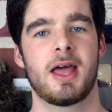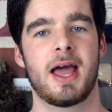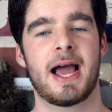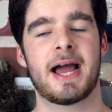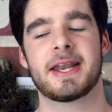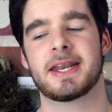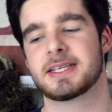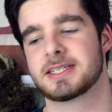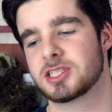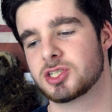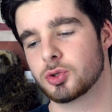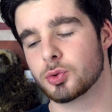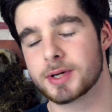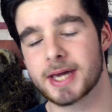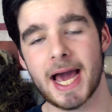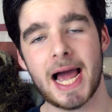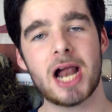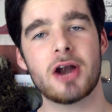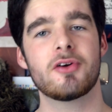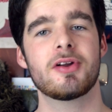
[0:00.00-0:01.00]
and is to
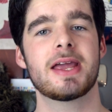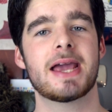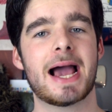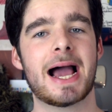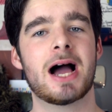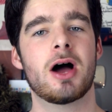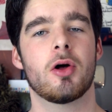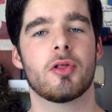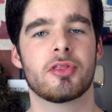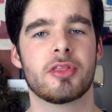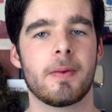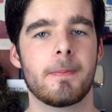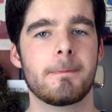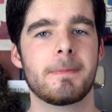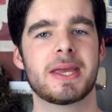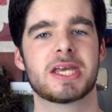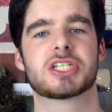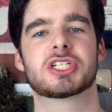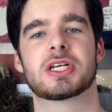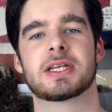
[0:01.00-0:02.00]
carry out the
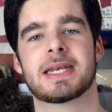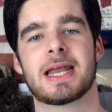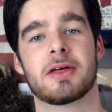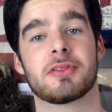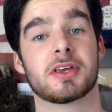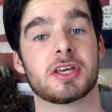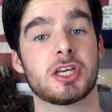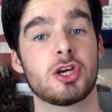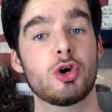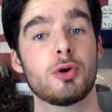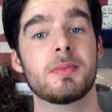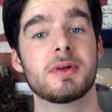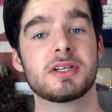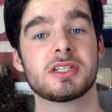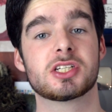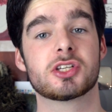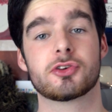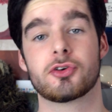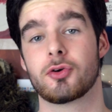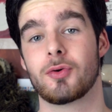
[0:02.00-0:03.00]
mission. Now the
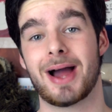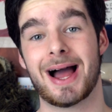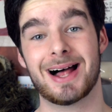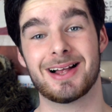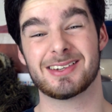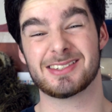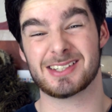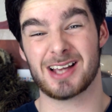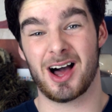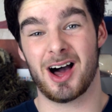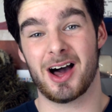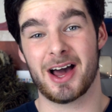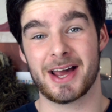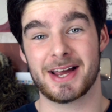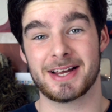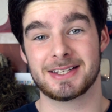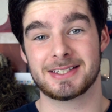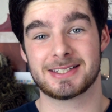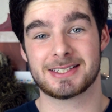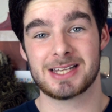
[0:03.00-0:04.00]
humans, through Hal's
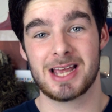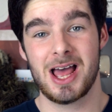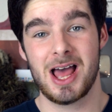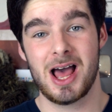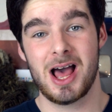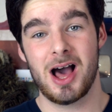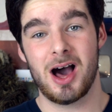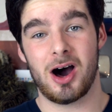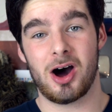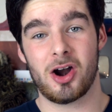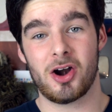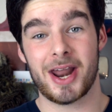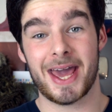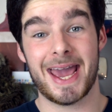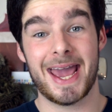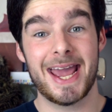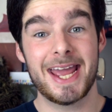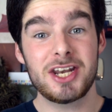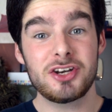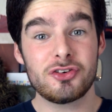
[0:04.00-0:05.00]
eyes, are a
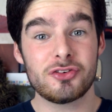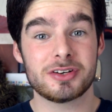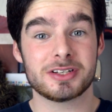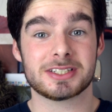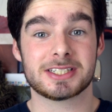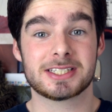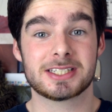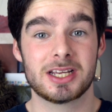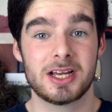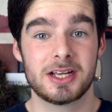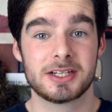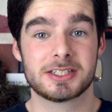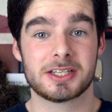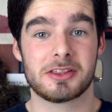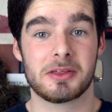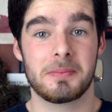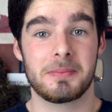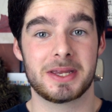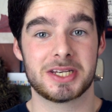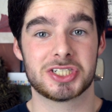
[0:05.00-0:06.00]
hindrance to
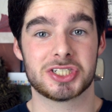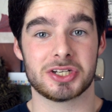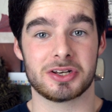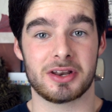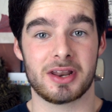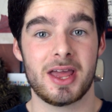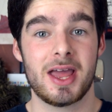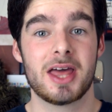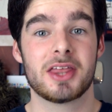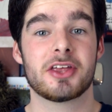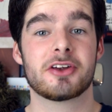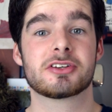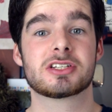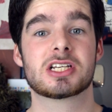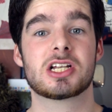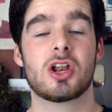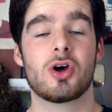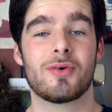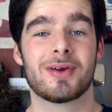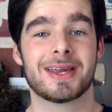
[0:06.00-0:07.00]
the mission. They're
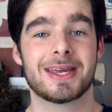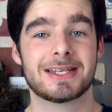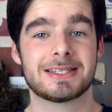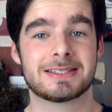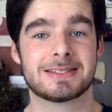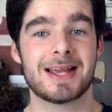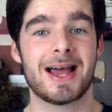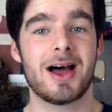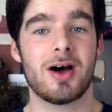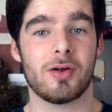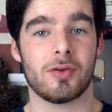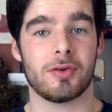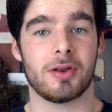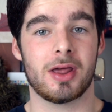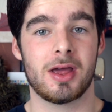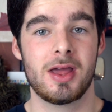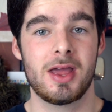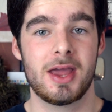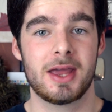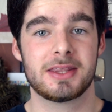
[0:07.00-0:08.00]
slowing it down.
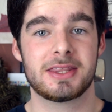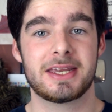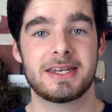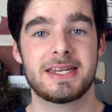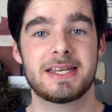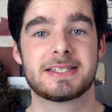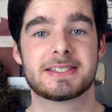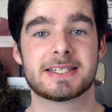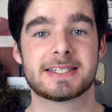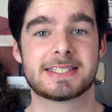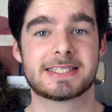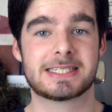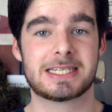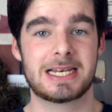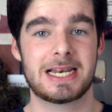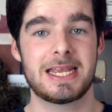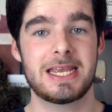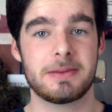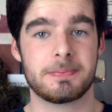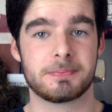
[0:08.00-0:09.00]
They need to
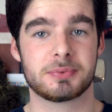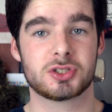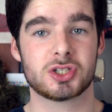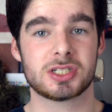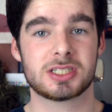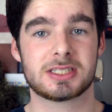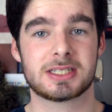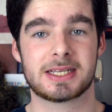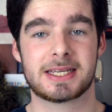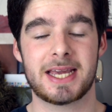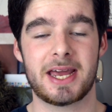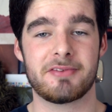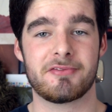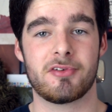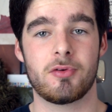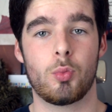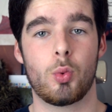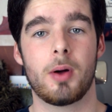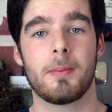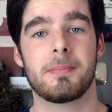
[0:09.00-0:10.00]
sleep just to get
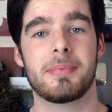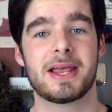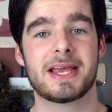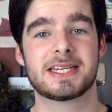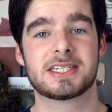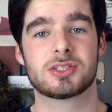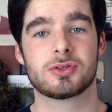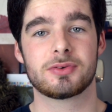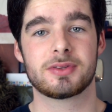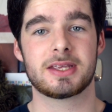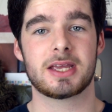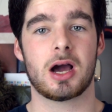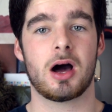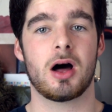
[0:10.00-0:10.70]
from one place to the